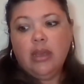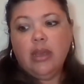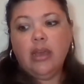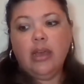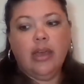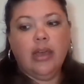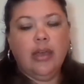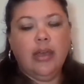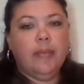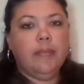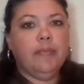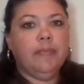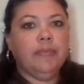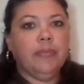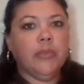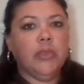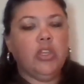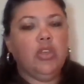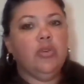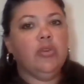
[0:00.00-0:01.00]
um,
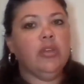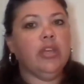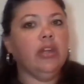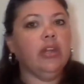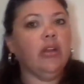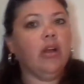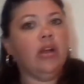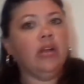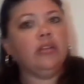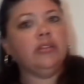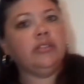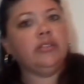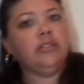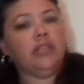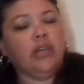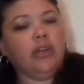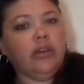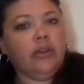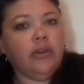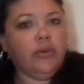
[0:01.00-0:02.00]
you can
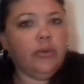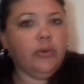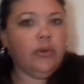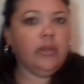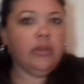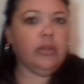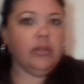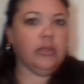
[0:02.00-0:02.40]
also